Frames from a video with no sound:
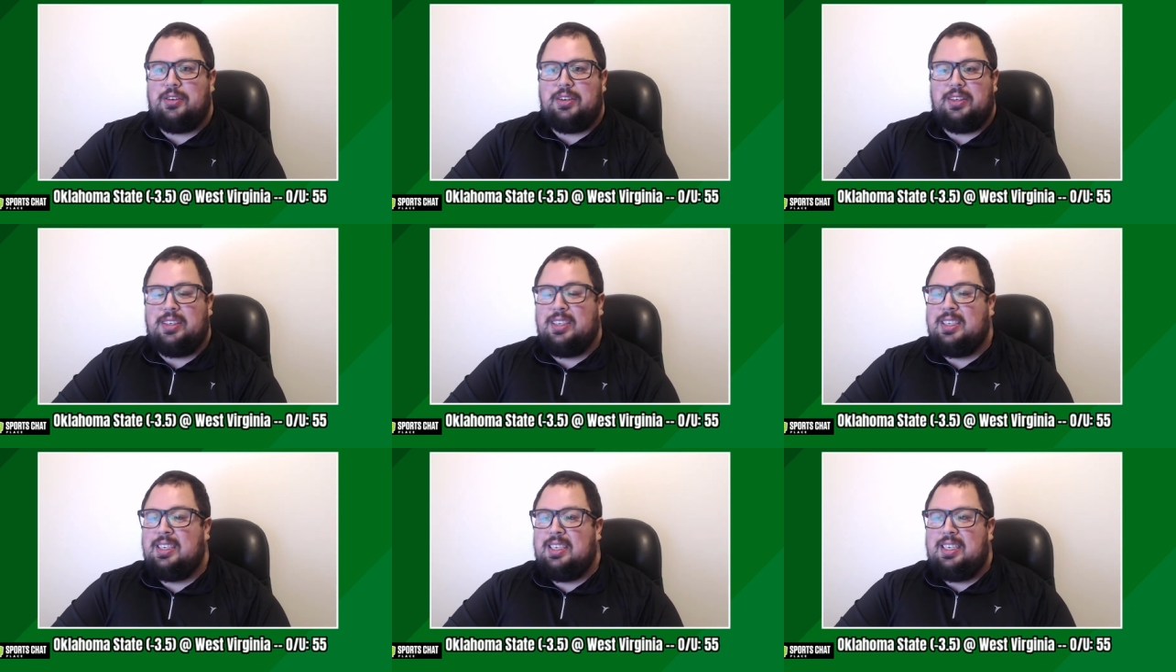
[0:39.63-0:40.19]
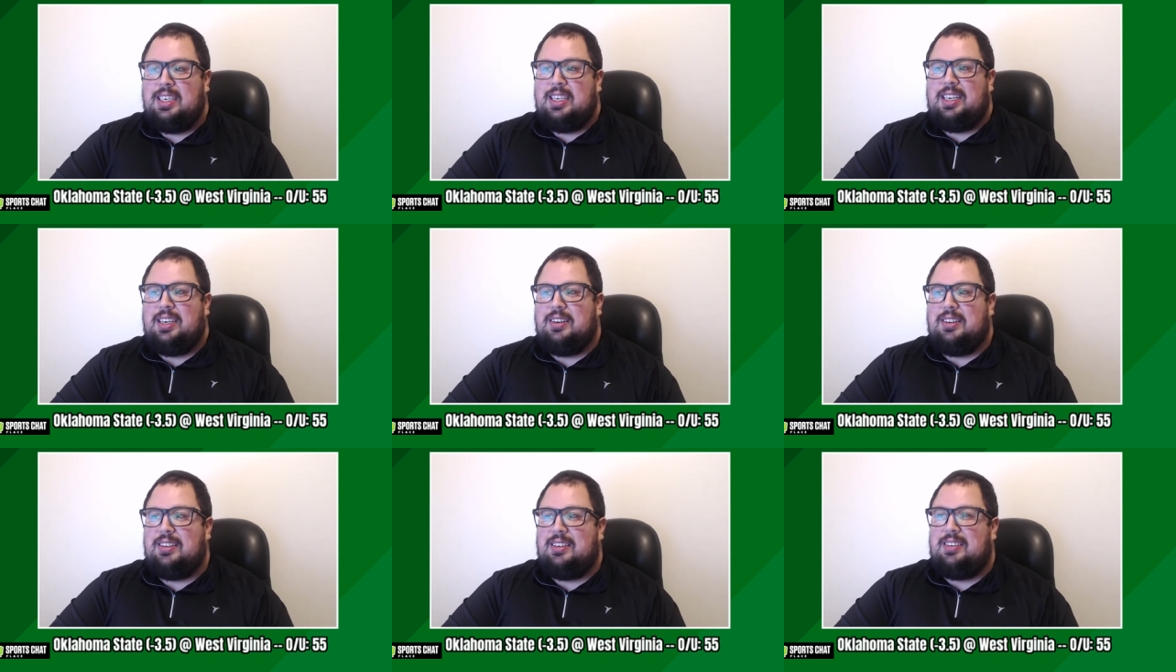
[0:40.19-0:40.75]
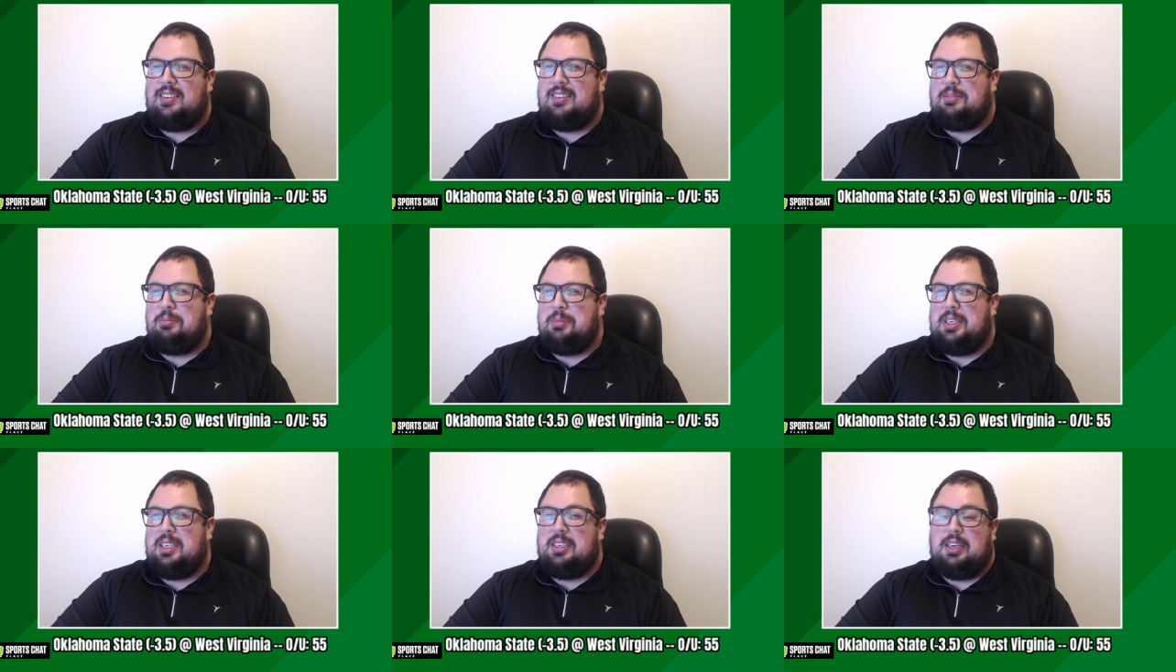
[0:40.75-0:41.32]
And, you know, this has just
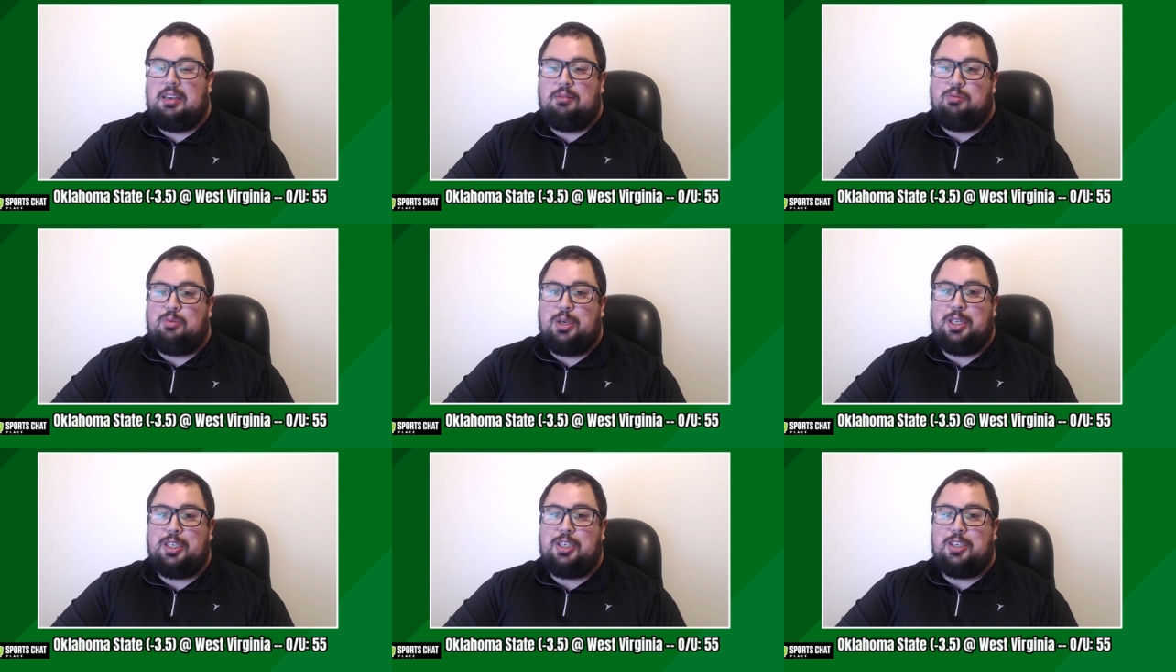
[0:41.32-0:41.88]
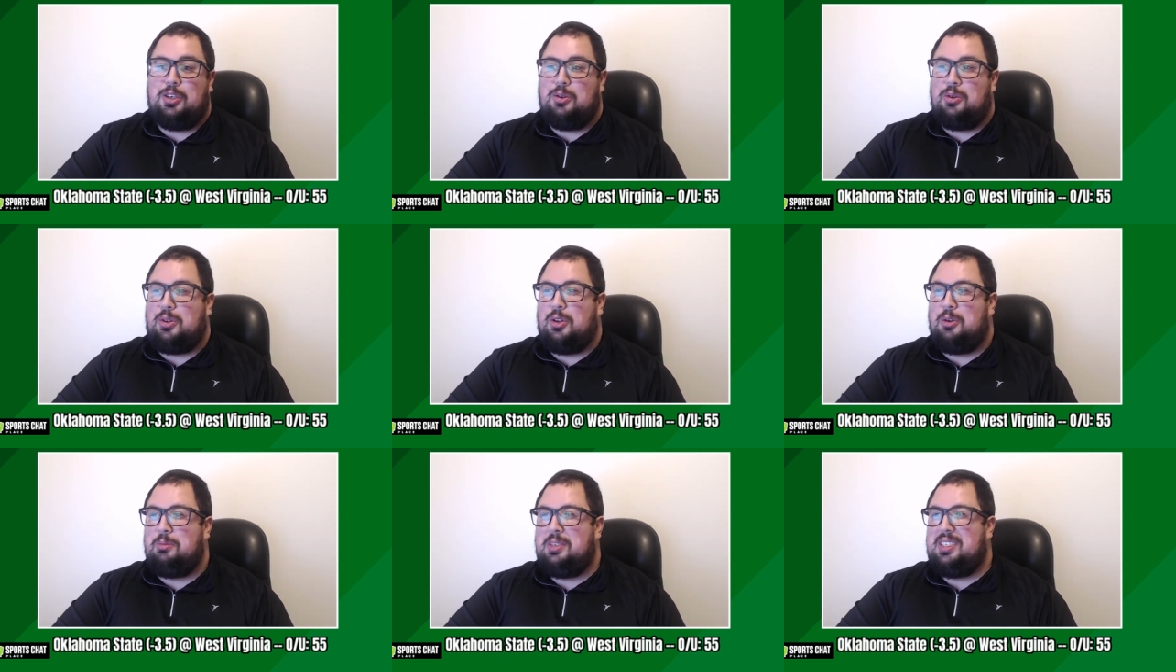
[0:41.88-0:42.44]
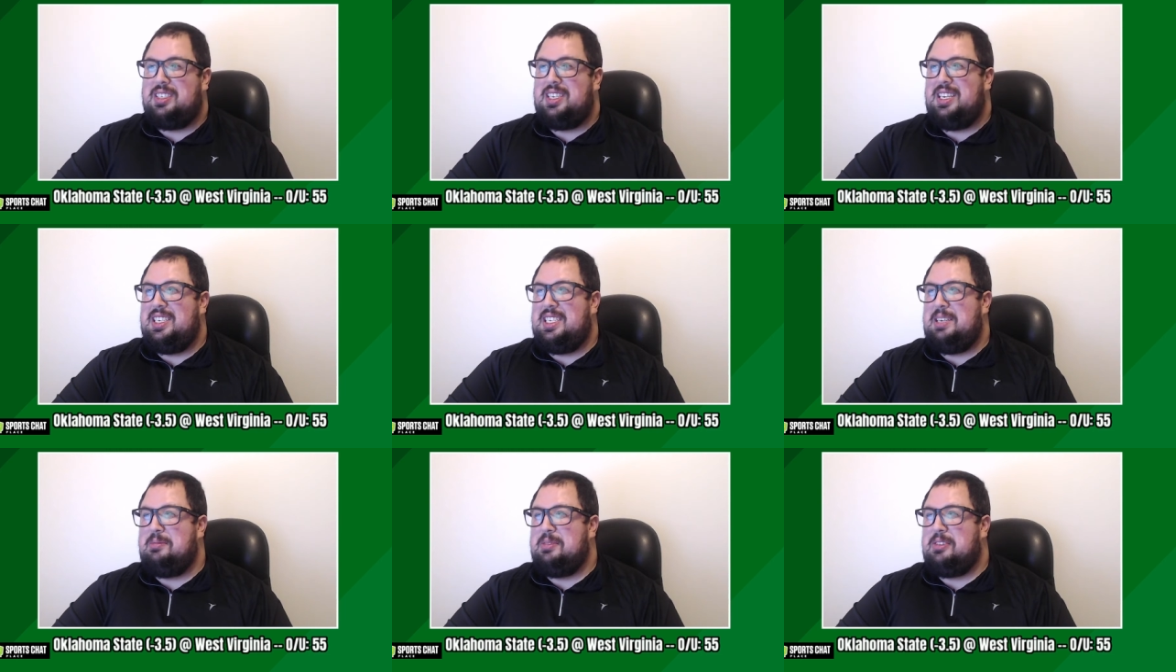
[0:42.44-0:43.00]
been a really good Oklahoma State team.